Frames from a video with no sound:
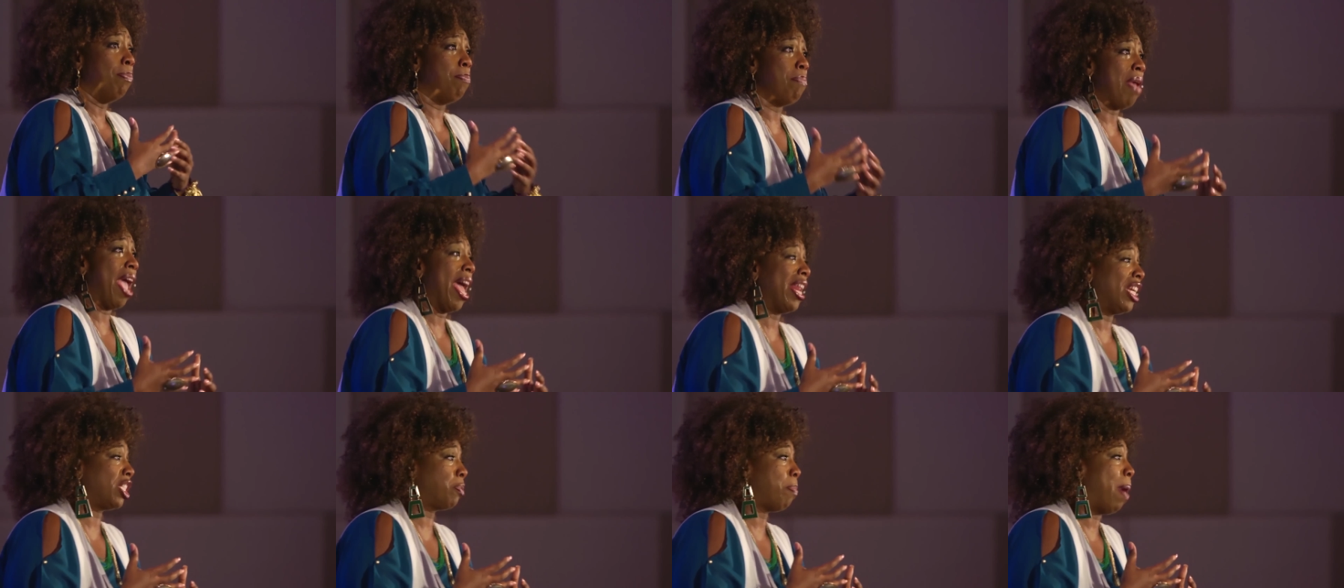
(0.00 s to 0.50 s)

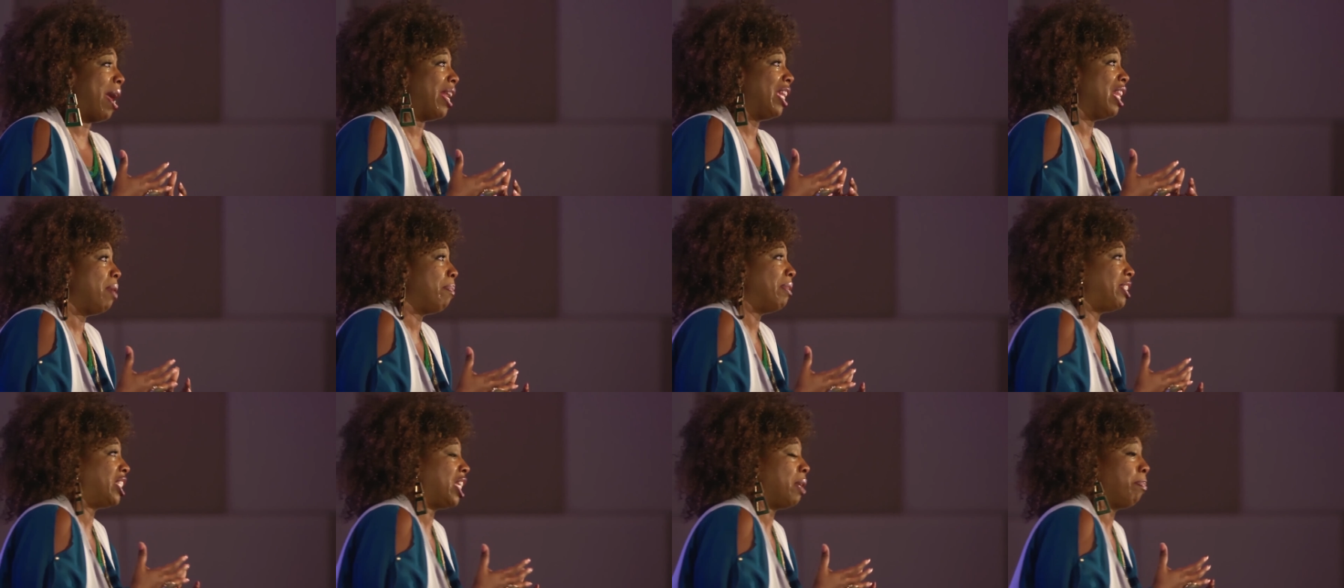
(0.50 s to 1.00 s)
manage my
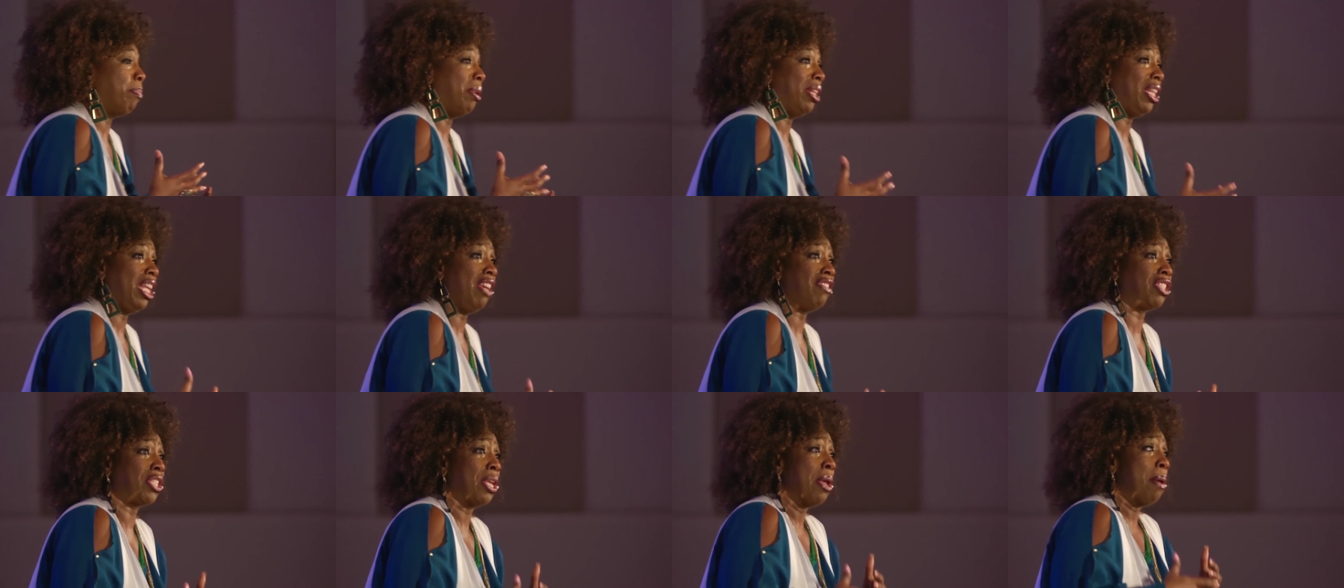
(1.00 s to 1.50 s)
limiting
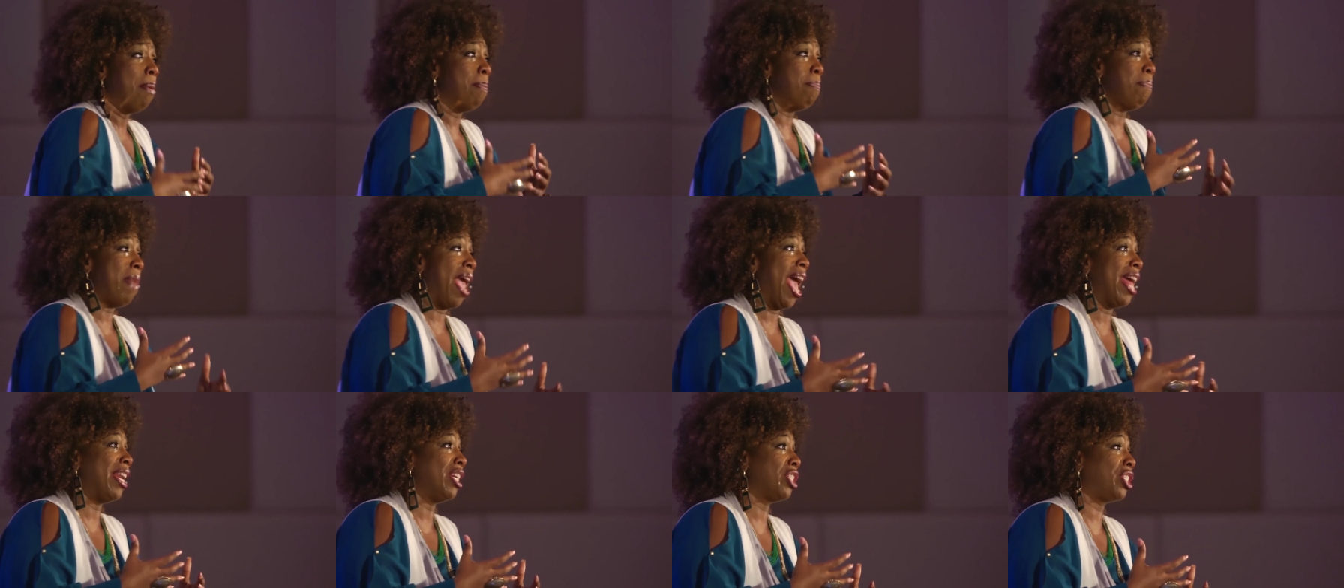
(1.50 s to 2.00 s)
beliefs,
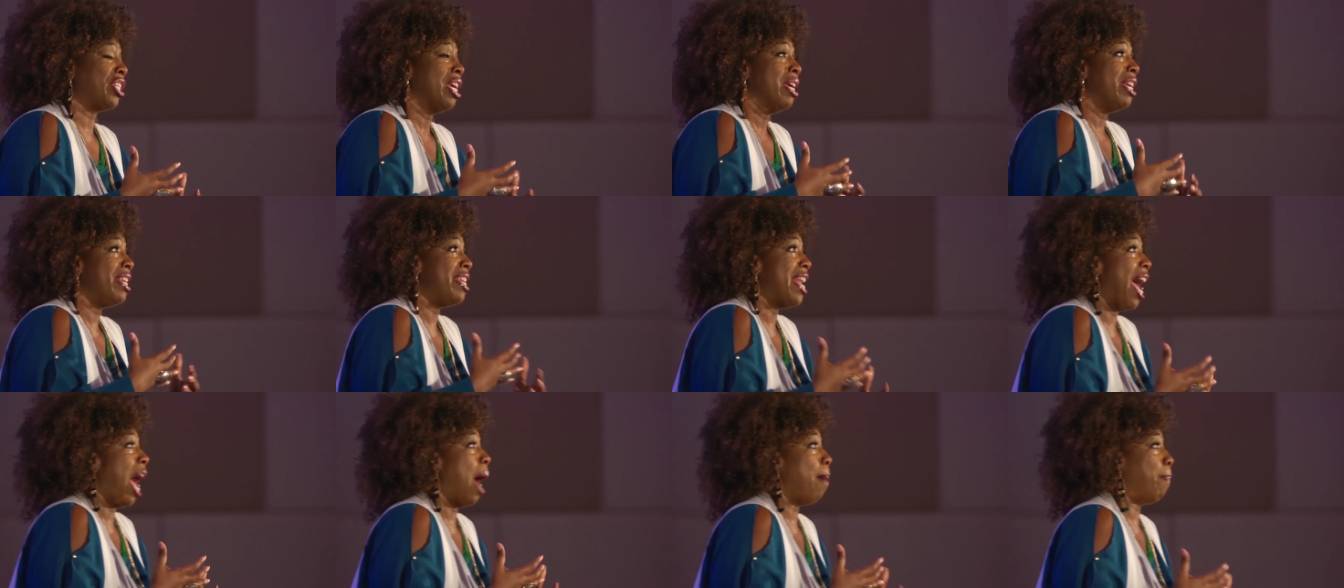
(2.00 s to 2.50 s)
manage
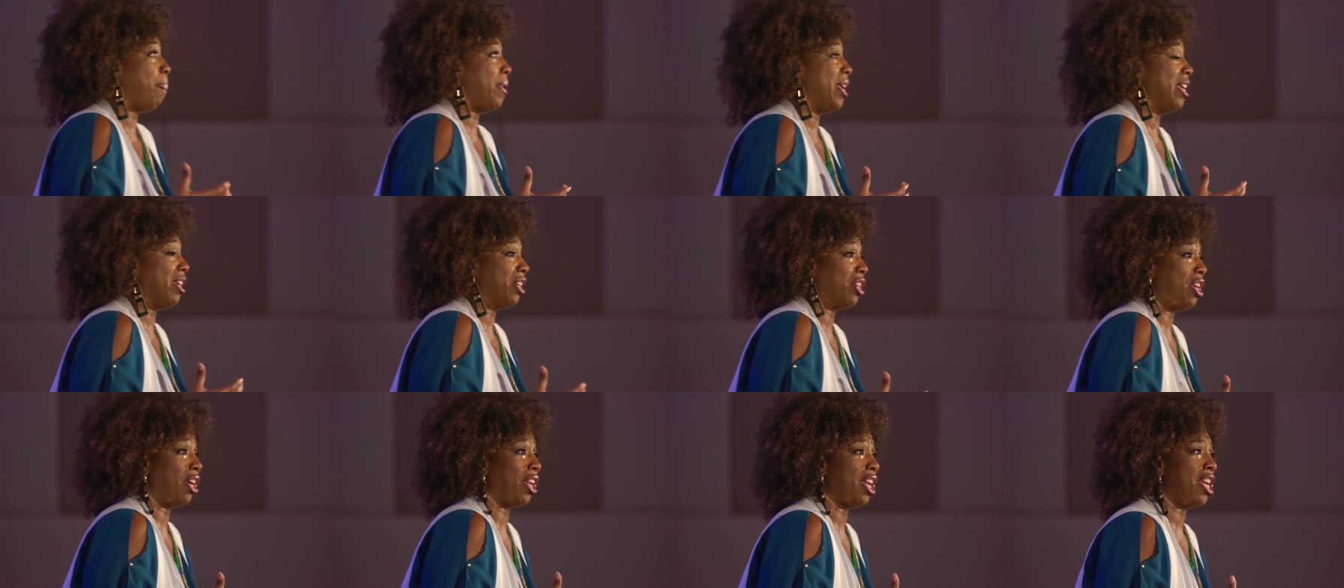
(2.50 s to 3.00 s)
not
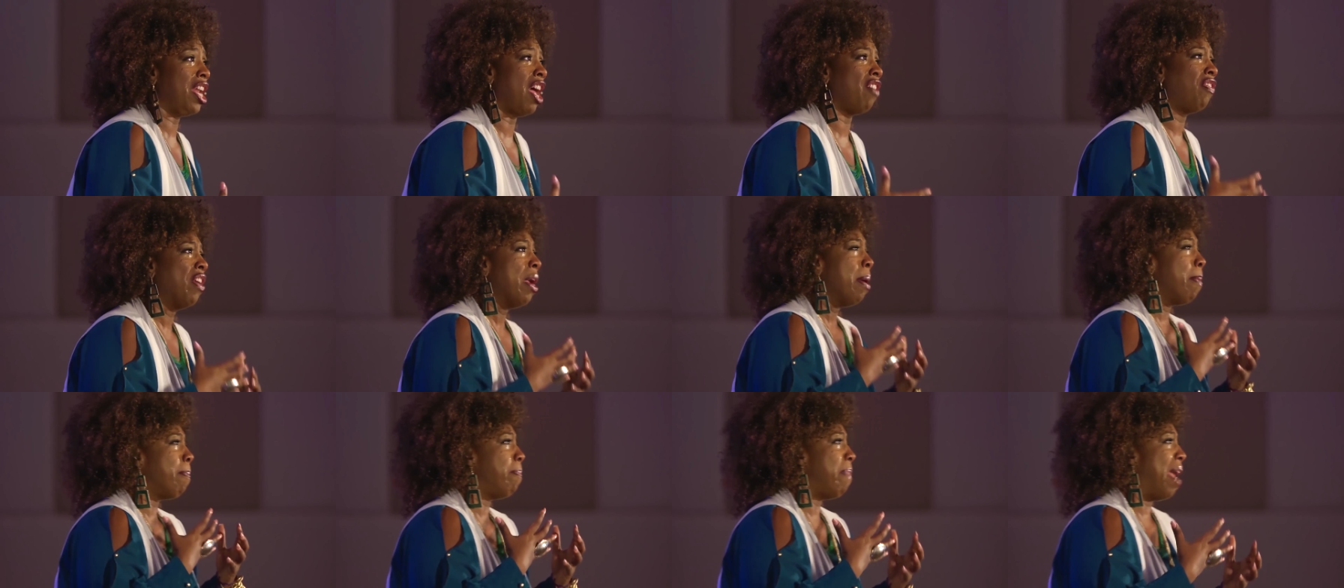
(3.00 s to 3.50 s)
being good enough,